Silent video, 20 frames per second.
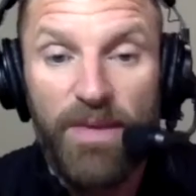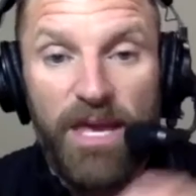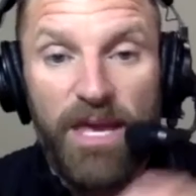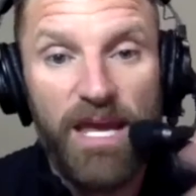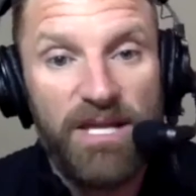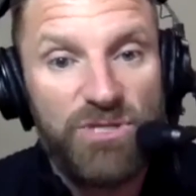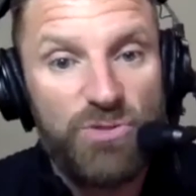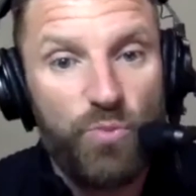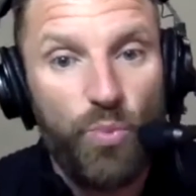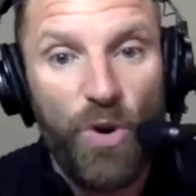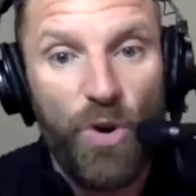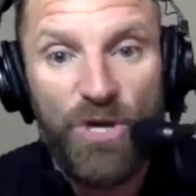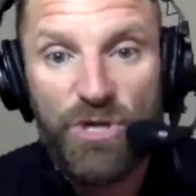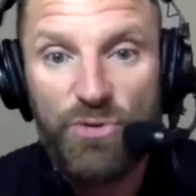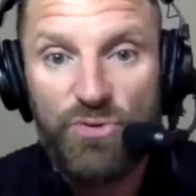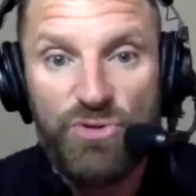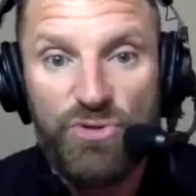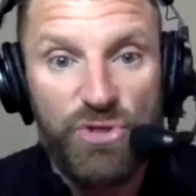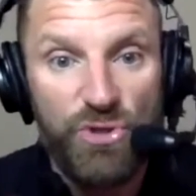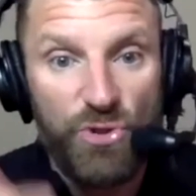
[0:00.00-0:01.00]
It's what you
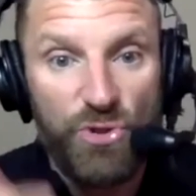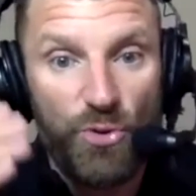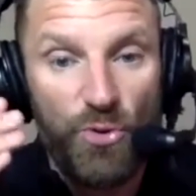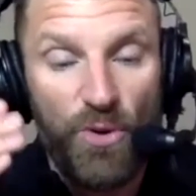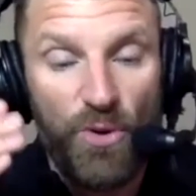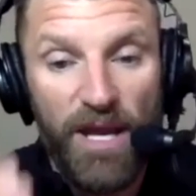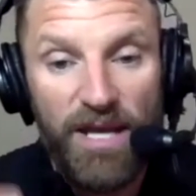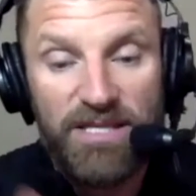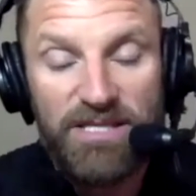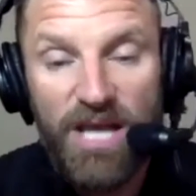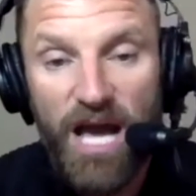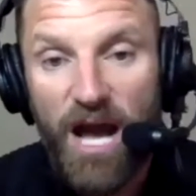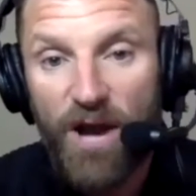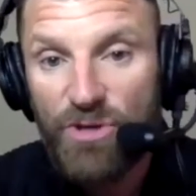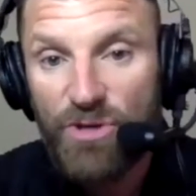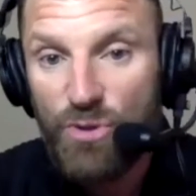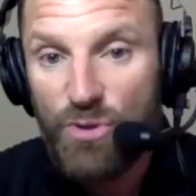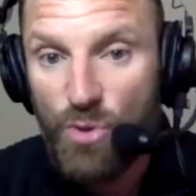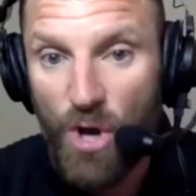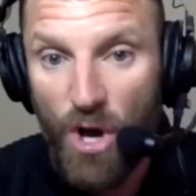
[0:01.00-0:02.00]
do. It's how
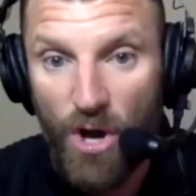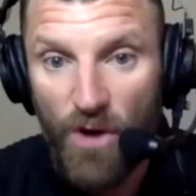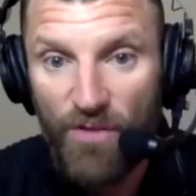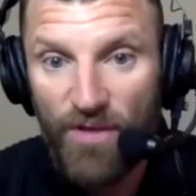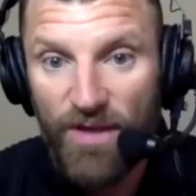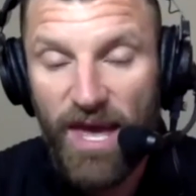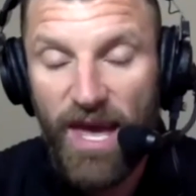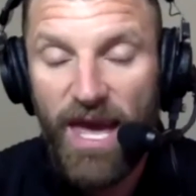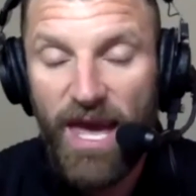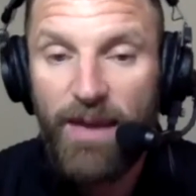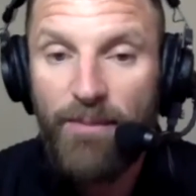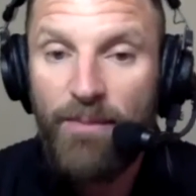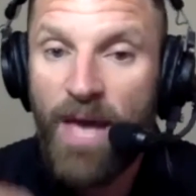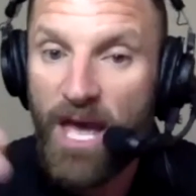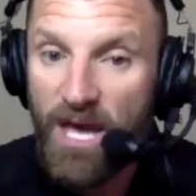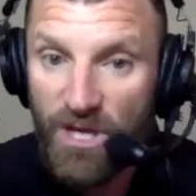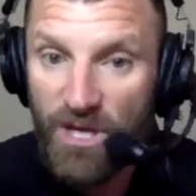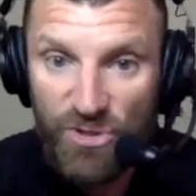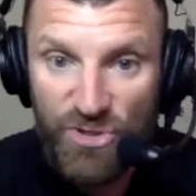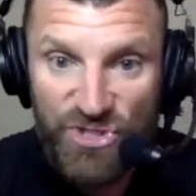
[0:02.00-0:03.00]
you call the game.
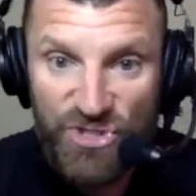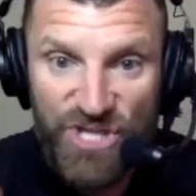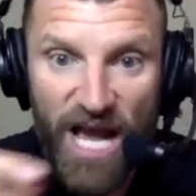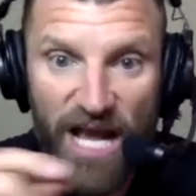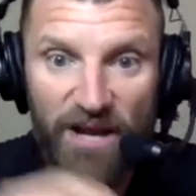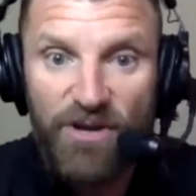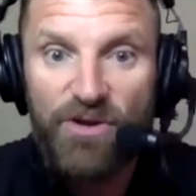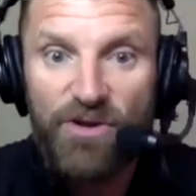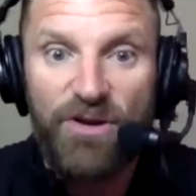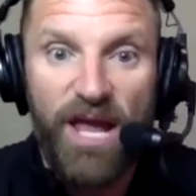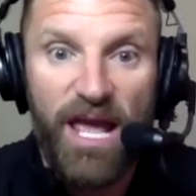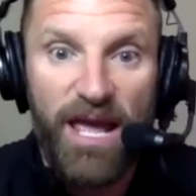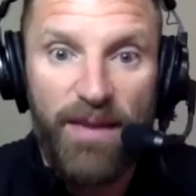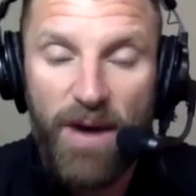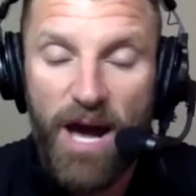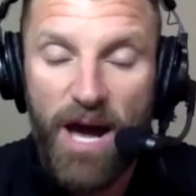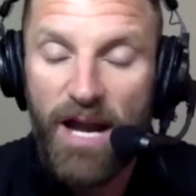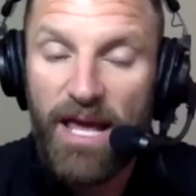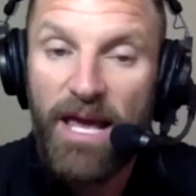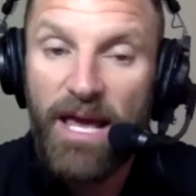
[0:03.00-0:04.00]
You're signing your name
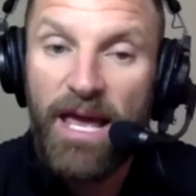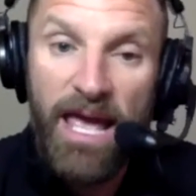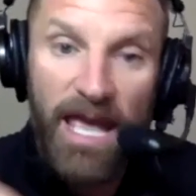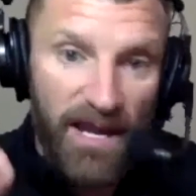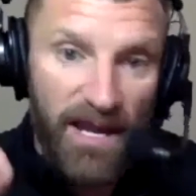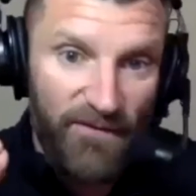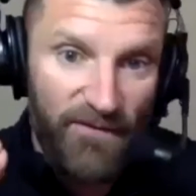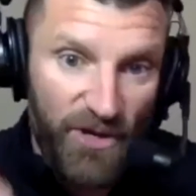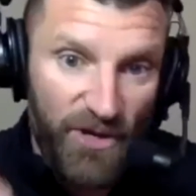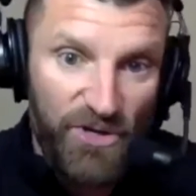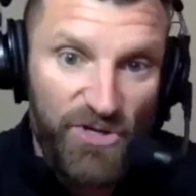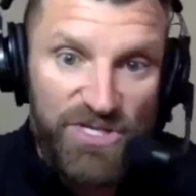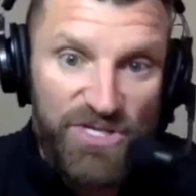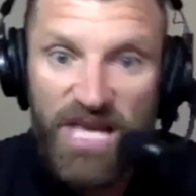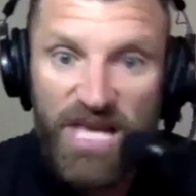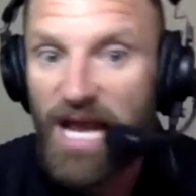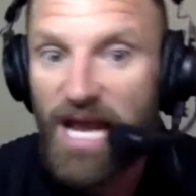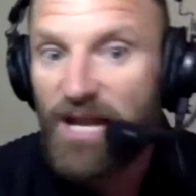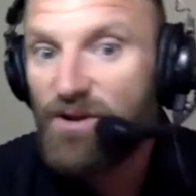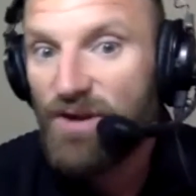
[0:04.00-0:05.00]
on it. And if you're going to
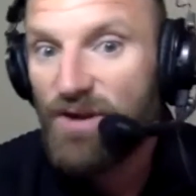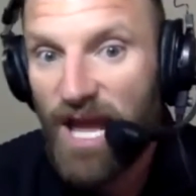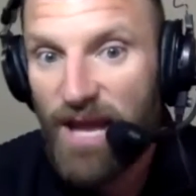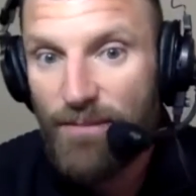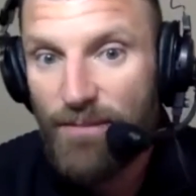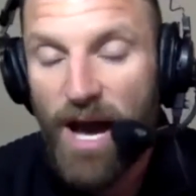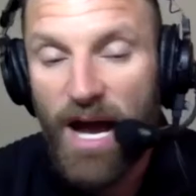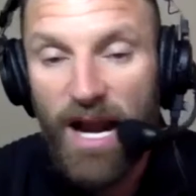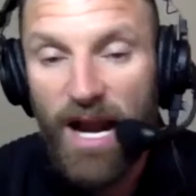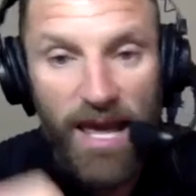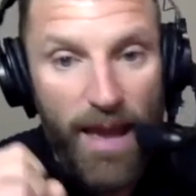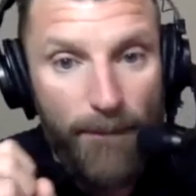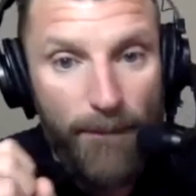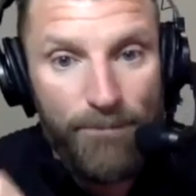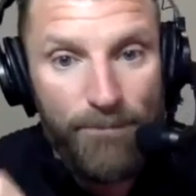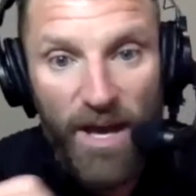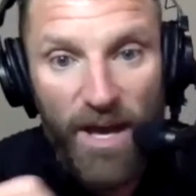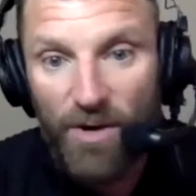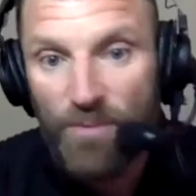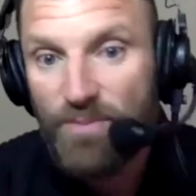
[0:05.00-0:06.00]
sign your name on it, it
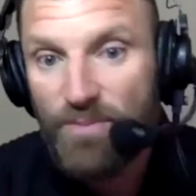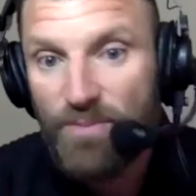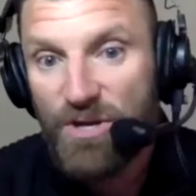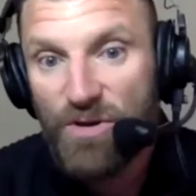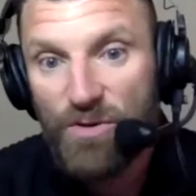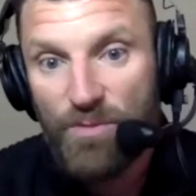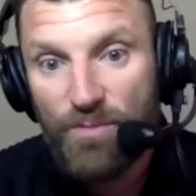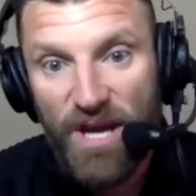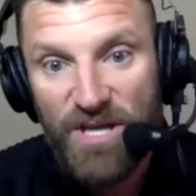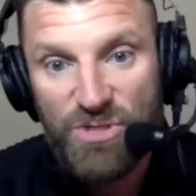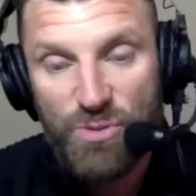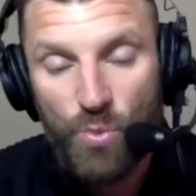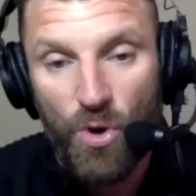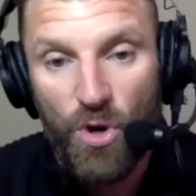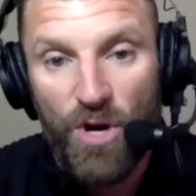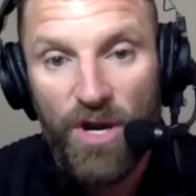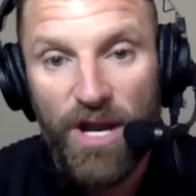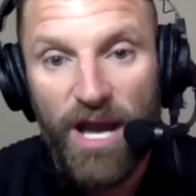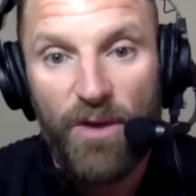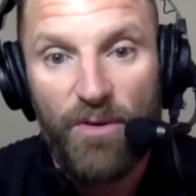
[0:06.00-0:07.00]
better be your best
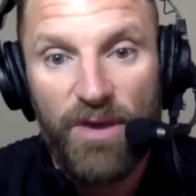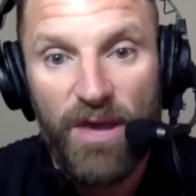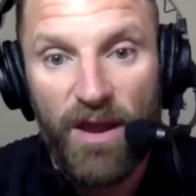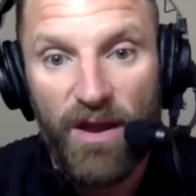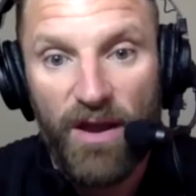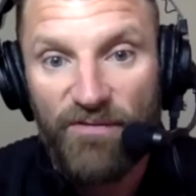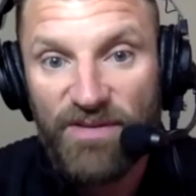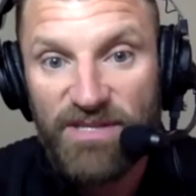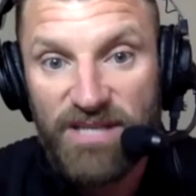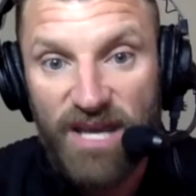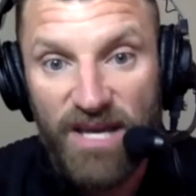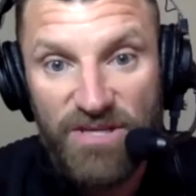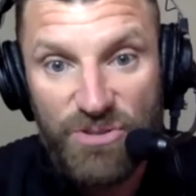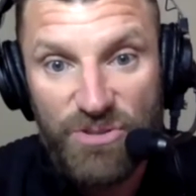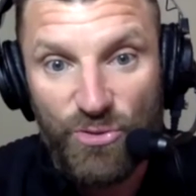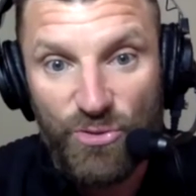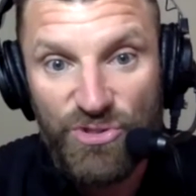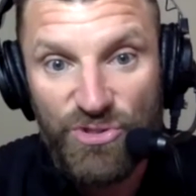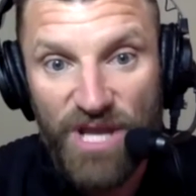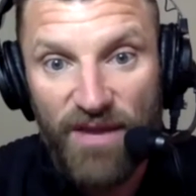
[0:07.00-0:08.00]
work. I don't care if it's high
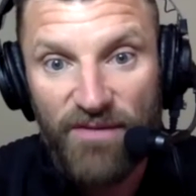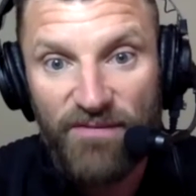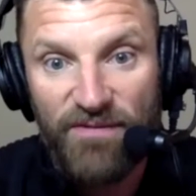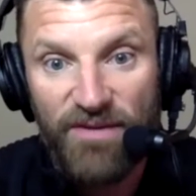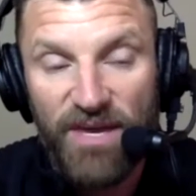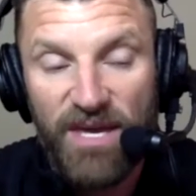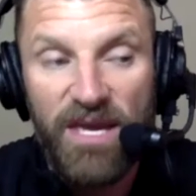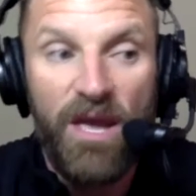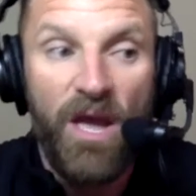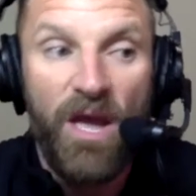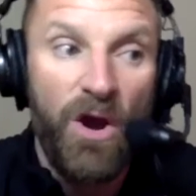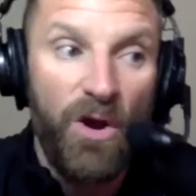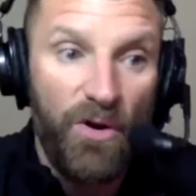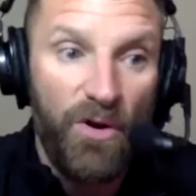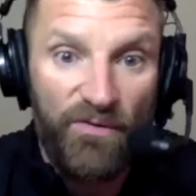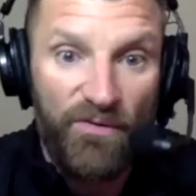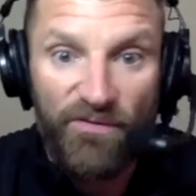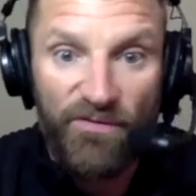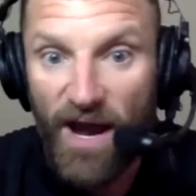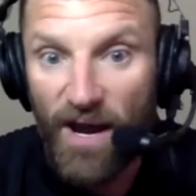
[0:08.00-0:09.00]
school JV or
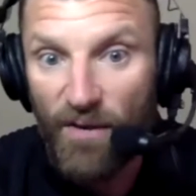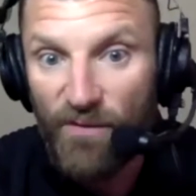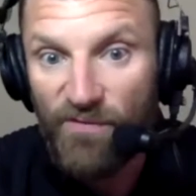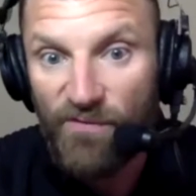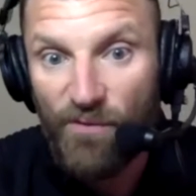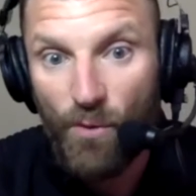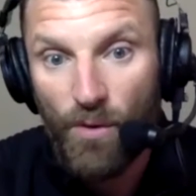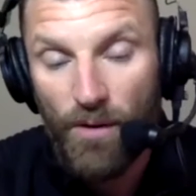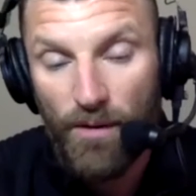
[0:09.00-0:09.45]
Final Four.